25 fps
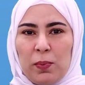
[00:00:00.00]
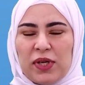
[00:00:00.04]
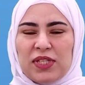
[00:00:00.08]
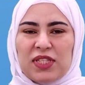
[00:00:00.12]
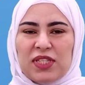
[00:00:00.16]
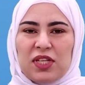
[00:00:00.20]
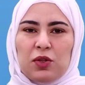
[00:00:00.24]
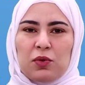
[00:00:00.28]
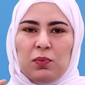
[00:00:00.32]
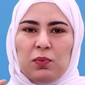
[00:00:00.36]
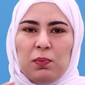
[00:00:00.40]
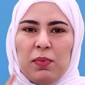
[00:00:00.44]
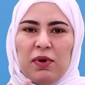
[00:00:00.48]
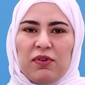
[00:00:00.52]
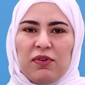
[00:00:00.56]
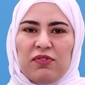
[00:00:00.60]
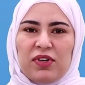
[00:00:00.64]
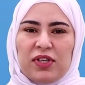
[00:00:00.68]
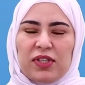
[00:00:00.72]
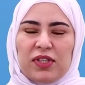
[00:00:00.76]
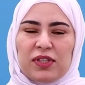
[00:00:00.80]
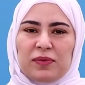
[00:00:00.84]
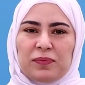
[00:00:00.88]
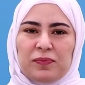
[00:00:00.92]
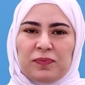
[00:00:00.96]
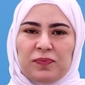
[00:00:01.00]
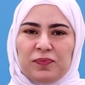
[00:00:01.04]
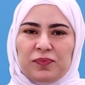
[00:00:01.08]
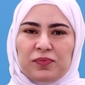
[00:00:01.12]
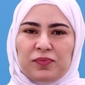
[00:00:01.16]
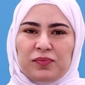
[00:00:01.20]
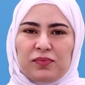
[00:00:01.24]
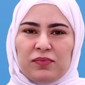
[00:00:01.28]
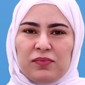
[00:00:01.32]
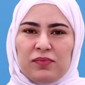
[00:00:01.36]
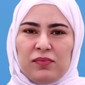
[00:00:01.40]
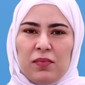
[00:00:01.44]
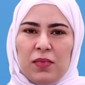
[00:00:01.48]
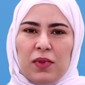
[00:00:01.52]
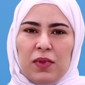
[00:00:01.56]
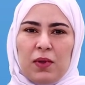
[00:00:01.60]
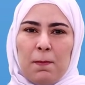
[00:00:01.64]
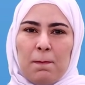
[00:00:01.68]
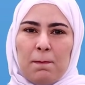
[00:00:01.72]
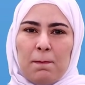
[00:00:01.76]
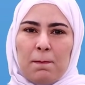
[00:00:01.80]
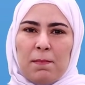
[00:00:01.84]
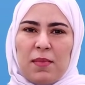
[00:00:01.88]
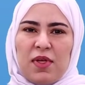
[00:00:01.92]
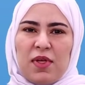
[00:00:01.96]
Words like just,
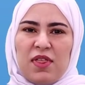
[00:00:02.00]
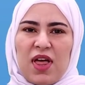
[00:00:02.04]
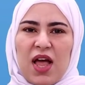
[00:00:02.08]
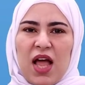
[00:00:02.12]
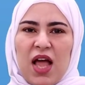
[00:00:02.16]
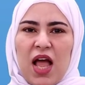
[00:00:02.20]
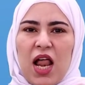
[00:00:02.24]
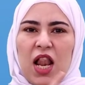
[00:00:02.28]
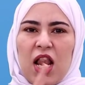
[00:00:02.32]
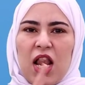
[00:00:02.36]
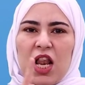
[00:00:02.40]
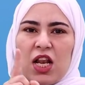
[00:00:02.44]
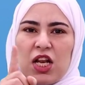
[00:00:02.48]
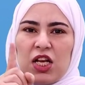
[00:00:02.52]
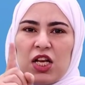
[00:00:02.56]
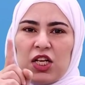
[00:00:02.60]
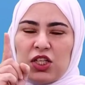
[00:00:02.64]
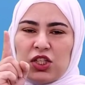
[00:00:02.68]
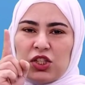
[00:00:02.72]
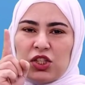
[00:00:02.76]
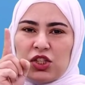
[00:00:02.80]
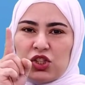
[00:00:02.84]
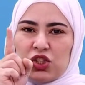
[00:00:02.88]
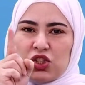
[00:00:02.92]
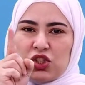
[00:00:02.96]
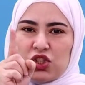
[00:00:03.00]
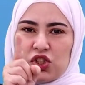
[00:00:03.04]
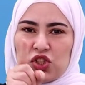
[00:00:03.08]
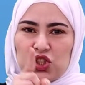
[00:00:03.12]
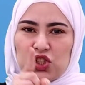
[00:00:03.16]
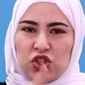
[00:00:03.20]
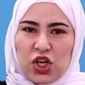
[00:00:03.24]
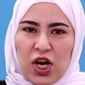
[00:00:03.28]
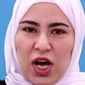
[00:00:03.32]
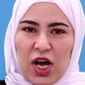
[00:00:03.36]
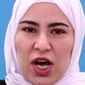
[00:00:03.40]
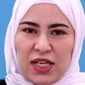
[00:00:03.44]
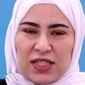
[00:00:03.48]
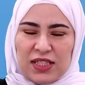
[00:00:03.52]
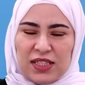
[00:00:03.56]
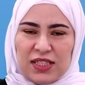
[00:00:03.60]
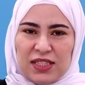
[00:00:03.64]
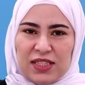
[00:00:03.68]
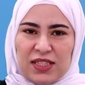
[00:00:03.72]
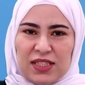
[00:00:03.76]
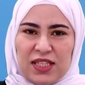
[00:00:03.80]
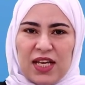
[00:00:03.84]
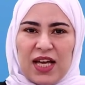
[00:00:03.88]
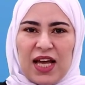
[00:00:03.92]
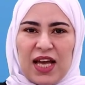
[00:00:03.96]
yet, never,
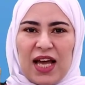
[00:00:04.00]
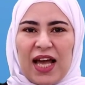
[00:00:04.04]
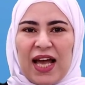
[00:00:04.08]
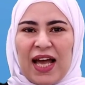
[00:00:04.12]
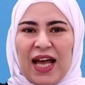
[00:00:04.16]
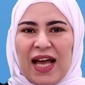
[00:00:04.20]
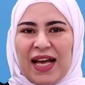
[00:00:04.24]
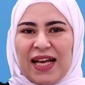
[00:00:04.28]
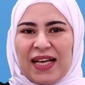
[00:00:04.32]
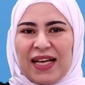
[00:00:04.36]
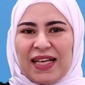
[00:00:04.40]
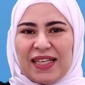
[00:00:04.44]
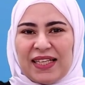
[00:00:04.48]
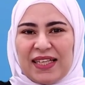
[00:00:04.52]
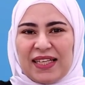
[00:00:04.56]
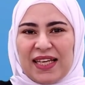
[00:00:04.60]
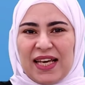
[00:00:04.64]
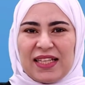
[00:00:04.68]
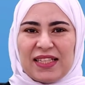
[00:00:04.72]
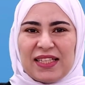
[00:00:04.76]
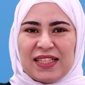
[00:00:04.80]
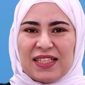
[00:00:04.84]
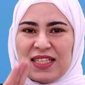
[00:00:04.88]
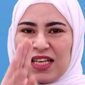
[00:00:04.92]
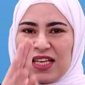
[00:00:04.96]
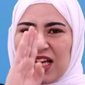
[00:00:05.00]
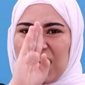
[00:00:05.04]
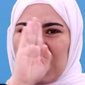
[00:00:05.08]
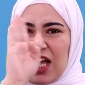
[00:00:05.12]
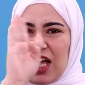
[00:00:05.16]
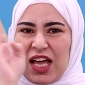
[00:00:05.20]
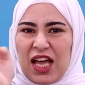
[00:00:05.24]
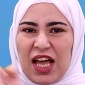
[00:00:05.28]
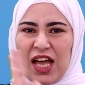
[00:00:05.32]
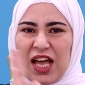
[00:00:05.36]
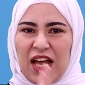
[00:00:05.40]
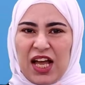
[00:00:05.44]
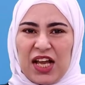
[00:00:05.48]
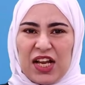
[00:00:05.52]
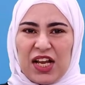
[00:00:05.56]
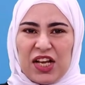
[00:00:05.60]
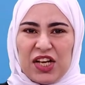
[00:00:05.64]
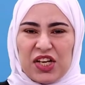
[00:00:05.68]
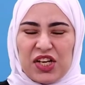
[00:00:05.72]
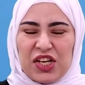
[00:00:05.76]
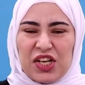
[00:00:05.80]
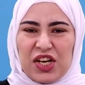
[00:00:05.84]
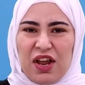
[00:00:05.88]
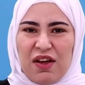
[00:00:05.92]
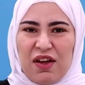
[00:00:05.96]
already, ever,
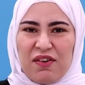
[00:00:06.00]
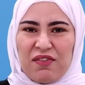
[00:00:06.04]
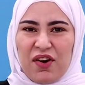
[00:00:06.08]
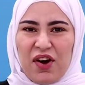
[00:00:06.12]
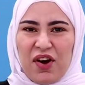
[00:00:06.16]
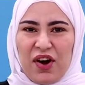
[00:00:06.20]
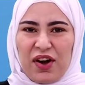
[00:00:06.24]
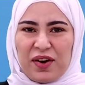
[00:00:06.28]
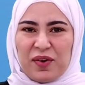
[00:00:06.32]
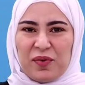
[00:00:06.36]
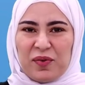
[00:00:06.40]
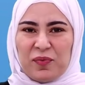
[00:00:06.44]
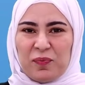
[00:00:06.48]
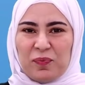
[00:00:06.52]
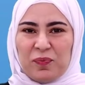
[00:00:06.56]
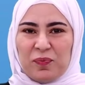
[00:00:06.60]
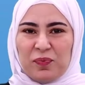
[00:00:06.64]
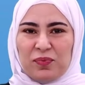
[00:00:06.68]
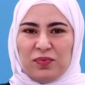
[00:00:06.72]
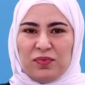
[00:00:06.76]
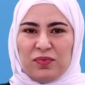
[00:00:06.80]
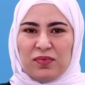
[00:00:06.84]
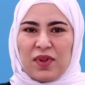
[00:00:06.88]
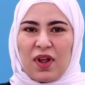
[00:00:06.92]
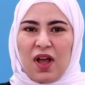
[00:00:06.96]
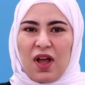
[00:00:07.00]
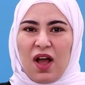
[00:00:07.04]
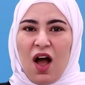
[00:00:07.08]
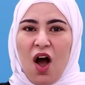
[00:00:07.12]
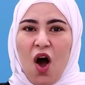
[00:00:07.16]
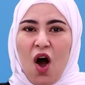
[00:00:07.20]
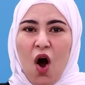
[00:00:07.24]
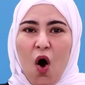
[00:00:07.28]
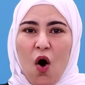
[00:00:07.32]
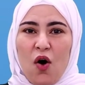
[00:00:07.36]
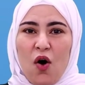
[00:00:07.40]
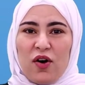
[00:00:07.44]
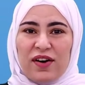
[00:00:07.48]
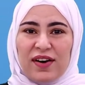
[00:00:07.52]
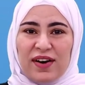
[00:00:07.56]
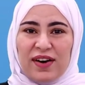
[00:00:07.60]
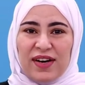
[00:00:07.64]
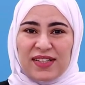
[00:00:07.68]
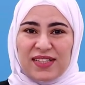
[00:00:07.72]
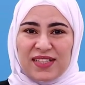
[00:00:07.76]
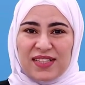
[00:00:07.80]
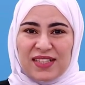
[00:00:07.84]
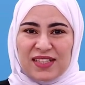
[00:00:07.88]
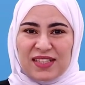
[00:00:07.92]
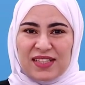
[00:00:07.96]
so far, up to now,
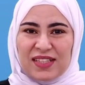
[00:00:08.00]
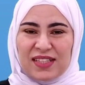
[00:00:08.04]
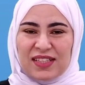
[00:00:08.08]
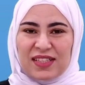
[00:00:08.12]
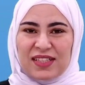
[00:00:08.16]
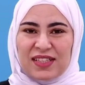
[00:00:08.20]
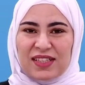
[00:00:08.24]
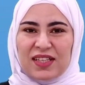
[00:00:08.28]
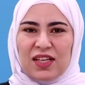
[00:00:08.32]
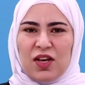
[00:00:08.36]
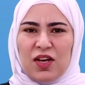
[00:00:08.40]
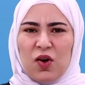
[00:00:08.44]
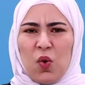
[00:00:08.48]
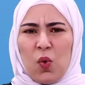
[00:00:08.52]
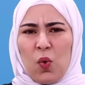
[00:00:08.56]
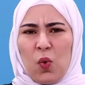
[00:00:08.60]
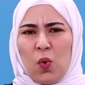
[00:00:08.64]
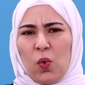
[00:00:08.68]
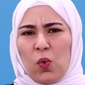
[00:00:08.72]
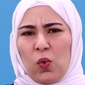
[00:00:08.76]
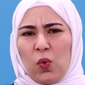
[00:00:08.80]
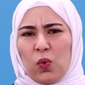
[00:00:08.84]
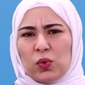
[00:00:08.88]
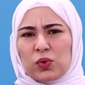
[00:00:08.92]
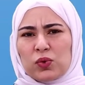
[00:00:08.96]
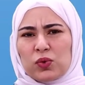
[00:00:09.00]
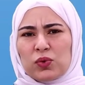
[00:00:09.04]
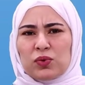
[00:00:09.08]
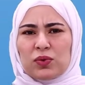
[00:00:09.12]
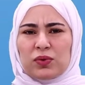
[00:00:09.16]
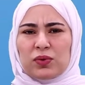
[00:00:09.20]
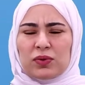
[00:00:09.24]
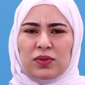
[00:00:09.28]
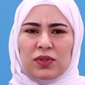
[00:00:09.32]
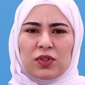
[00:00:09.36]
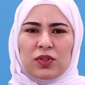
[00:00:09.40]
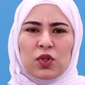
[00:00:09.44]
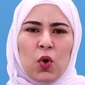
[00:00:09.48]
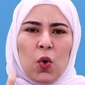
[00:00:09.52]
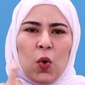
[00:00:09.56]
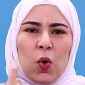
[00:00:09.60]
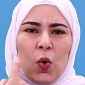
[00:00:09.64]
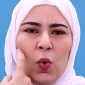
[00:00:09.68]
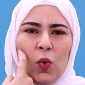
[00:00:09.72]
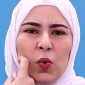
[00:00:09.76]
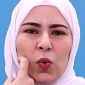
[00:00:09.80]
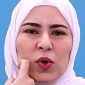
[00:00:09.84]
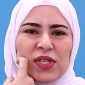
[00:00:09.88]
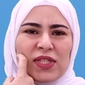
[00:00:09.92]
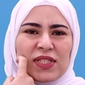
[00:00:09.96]
and recently are
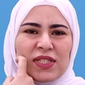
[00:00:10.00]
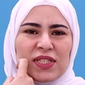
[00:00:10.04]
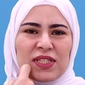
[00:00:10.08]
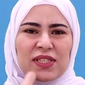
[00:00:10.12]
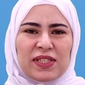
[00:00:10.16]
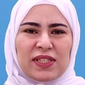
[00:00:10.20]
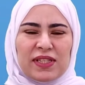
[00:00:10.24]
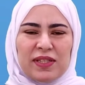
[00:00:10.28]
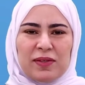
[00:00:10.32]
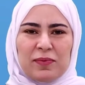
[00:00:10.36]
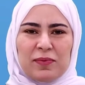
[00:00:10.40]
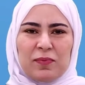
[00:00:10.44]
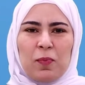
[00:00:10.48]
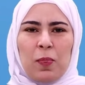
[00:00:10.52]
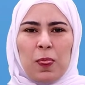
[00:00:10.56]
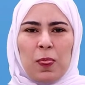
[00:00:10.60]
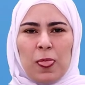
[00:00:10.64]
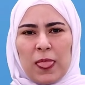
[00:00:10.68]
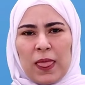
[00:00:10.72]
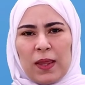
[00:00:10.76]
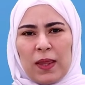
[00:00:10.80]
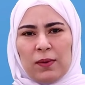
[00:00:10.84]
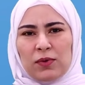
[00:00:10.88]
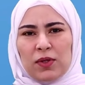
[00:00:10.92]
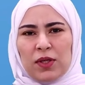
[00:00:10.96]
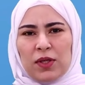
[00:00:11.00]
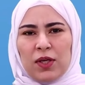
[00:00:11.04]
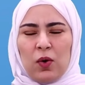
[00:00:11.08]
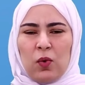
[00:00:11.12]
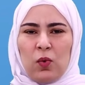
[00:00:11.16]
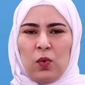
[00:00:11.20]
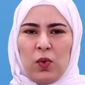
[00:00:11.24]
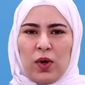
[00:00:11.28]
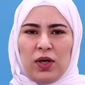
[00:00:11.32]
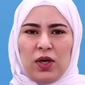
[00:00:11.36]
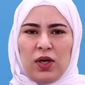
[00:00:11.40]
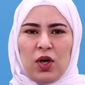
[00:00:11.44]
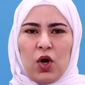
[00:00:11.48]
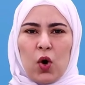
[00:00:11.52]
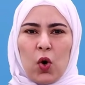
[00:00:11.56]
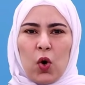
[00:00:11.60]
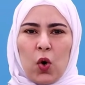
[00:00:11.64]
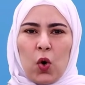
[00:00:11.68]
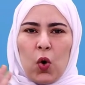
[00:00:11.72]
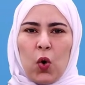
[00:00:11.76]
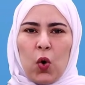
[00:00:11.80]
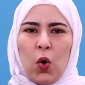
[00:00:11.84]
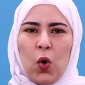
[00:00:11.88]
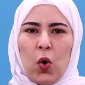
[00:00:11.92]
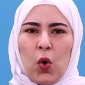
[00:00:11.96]
all words that indicate that this
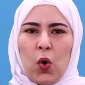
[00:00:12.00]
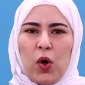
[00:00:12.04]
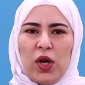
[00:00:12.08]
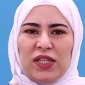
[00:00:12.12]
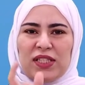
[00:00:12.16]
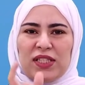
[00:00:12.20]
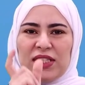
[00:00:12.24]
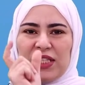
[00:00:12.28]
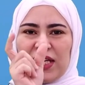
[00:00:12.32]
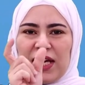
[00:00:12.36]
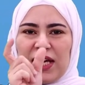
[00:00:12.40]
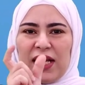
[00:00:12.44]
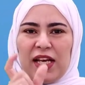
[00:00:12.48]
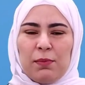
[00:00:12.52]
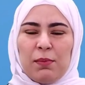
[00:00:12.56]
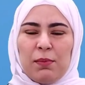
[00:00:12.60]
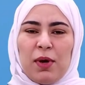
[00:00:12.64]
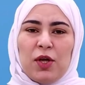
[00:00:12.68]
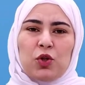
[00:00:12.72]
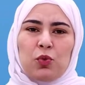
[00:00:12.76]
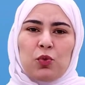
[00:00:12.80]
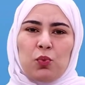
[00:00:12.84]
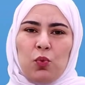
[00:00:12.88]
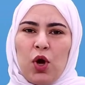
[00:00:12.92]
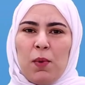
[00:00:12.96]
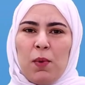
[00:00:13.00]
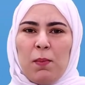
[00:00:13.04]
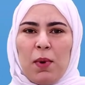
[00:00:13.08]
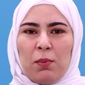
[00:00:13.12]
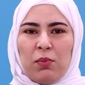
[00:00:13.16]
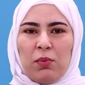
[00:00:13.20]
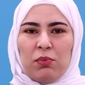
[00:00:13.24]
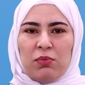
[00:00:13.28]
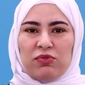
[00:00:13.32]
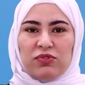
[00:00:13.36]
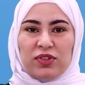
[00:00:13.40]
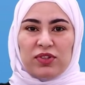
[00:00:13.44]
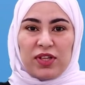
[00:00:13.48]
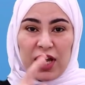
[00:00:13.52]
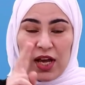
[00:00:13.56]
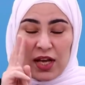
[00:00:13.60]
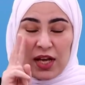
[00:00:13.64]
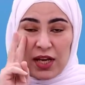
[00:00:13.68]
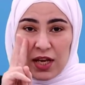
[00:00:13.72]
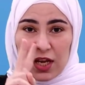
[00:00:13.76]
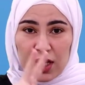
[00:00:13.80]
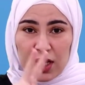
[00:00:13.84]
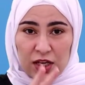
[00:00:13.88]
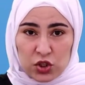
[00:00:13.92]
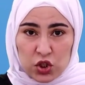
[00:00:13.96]
sentence is in the present
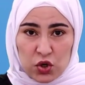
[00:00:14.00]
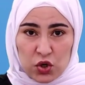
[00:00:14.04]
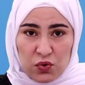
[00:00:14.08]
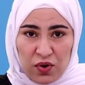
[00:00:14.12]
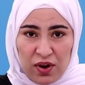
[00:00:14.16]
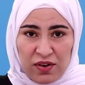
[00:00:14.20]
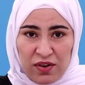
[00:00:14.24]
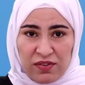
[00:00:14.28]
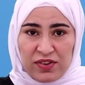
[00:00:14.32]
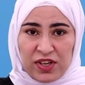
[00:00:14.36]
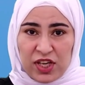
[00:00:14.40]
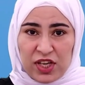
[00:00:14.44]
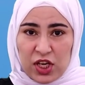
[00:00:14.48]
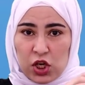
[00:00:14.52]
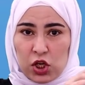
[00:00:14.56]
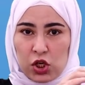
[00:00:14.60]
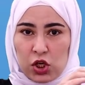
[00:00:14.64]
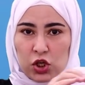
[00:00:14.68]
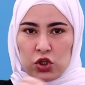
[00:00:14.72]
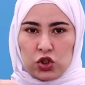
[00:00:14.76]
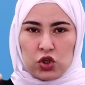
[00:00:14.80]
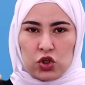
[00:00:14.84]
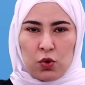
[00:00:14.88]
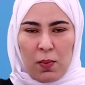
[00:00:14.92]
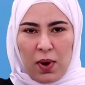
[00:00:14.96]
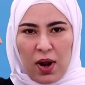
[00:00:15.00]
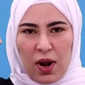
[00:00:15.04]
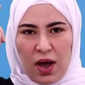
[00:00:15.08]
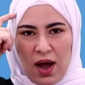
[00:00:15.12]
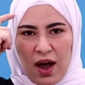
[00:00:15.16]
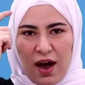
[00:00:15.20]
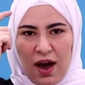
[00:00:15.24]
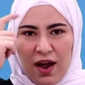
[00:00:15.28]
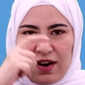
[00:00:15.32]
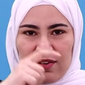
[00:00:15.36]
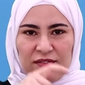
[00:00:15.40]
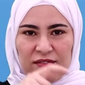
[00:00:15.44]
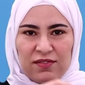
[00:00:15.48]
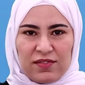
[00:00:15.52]
perfect, so look for them.